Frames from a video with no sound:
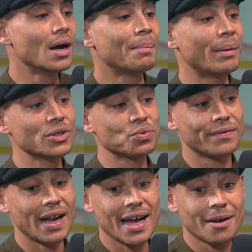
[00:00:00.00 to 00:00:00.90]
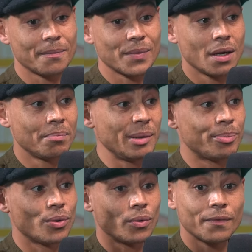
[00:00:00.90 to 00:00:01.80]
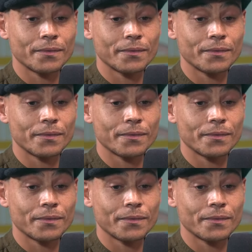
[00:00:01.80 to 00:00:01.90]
Mum was with like people